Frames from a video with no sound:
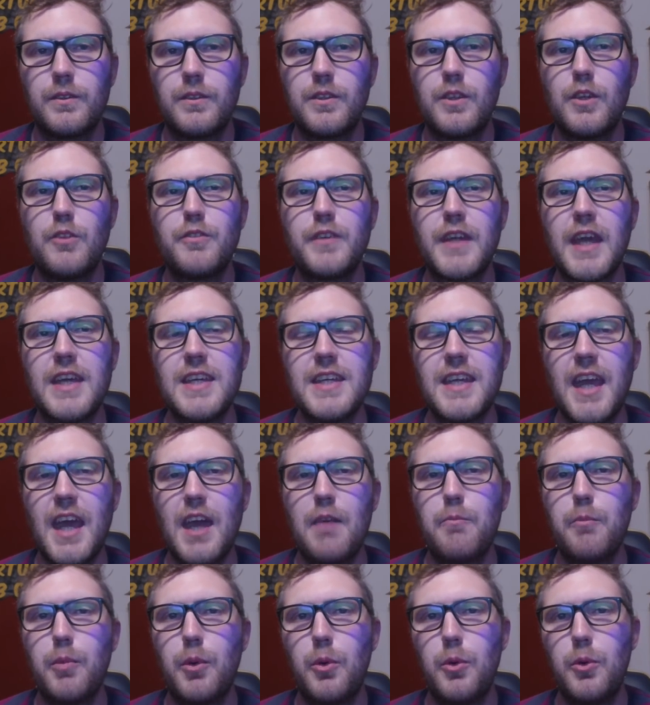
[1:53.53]
Don't forget, you
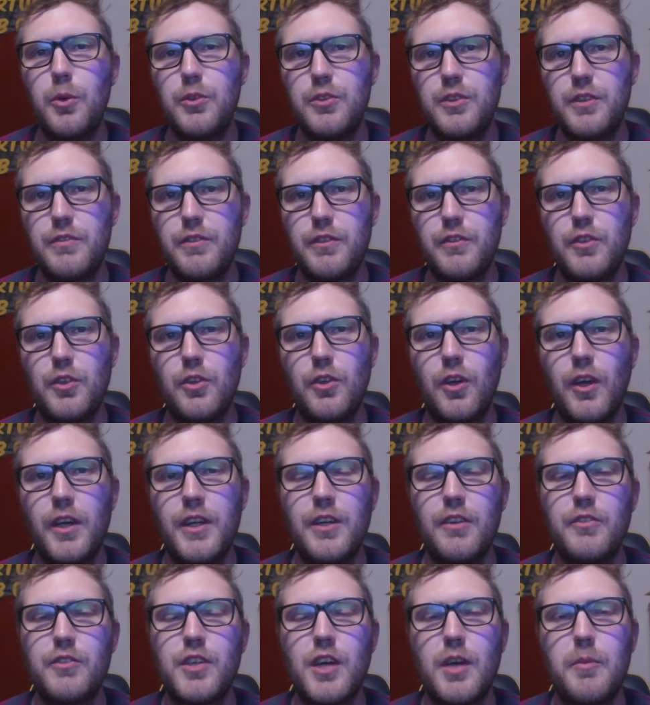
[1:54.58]
can pause if you've not got
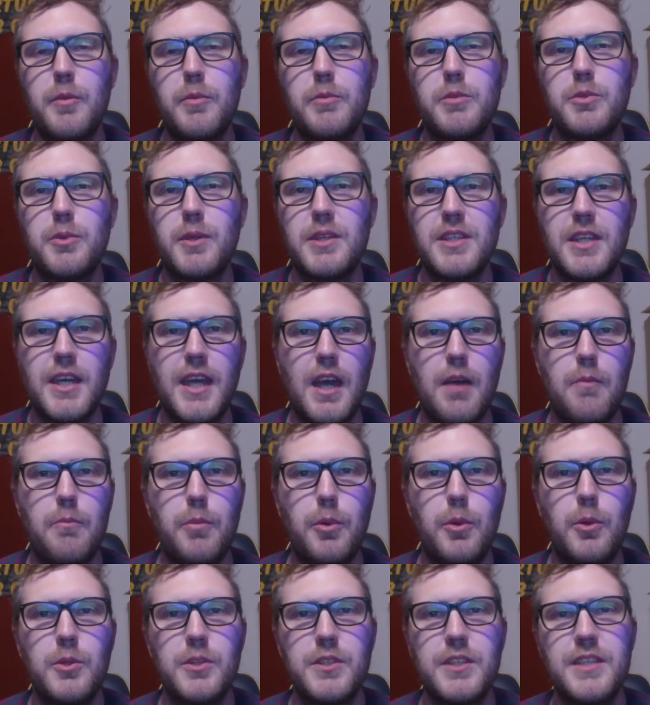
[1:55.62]
enough time in between. You can
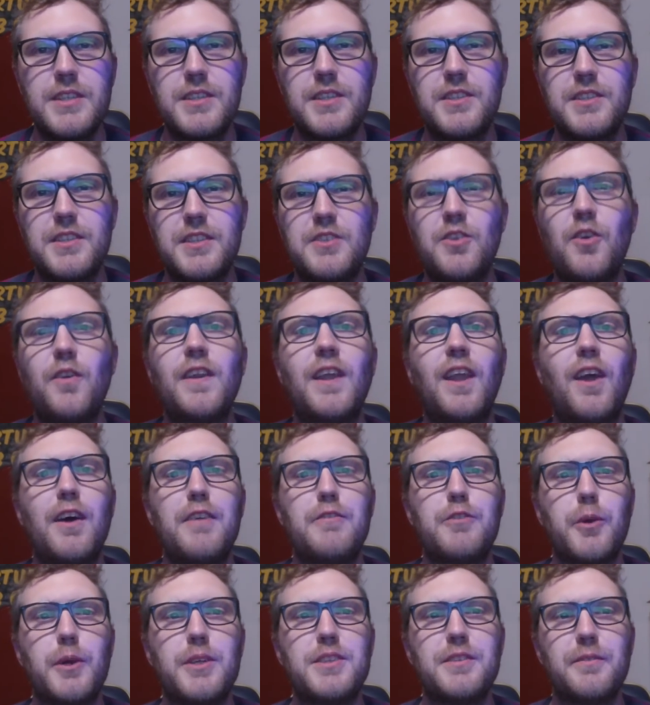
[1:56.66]
pause these because it's not the
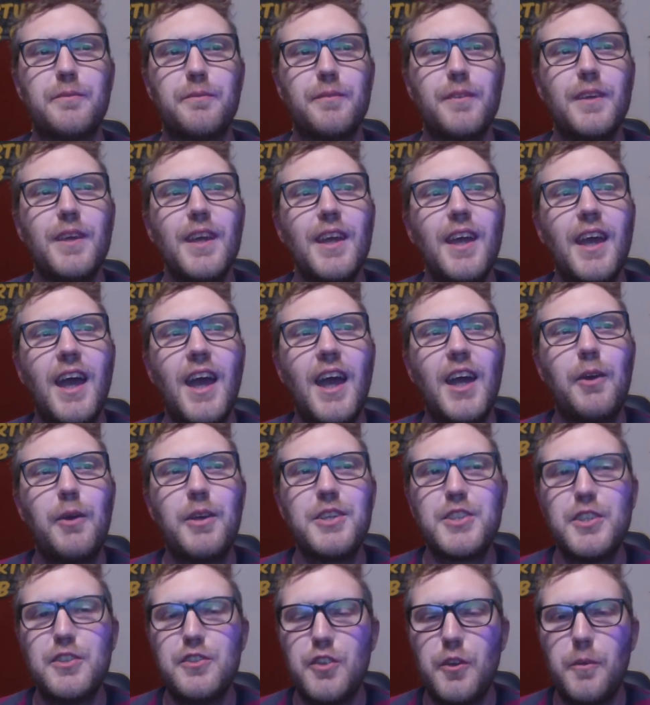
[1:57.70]
live quiz.
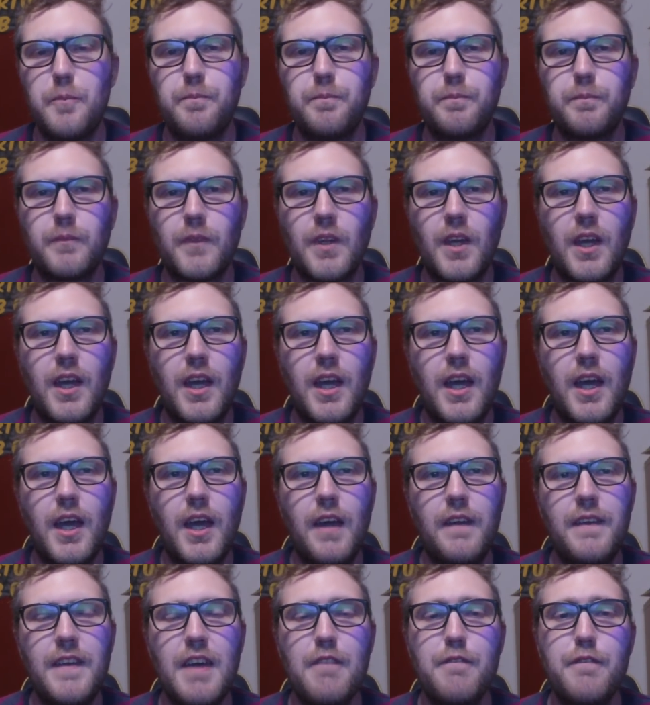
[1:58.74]
Question 2.
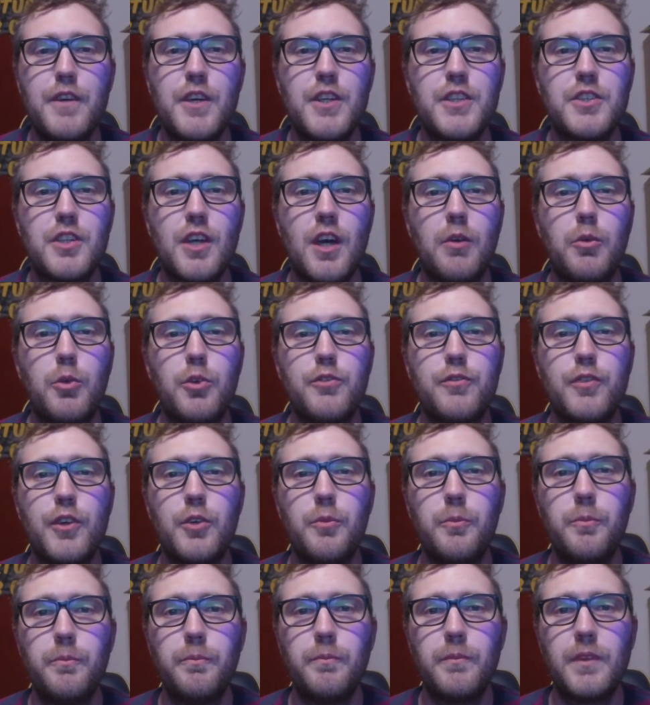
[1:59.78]
That first Star Wars
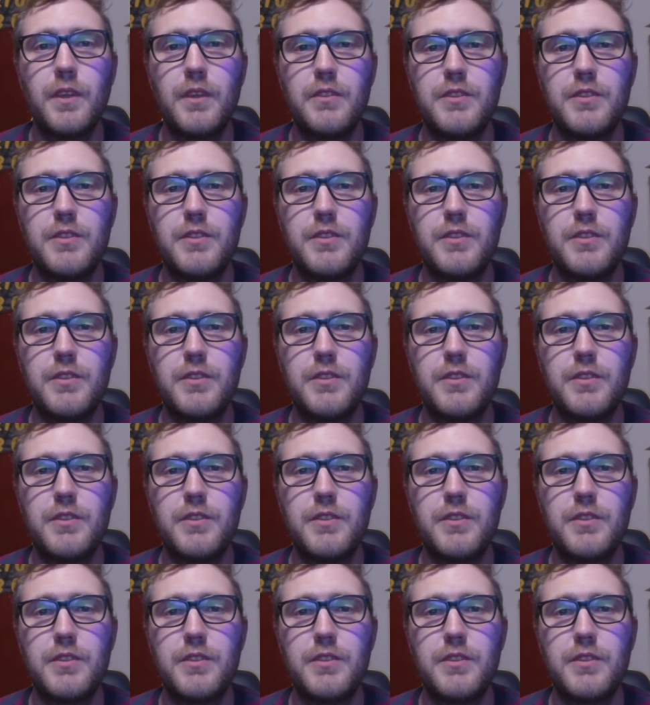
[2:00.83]
film,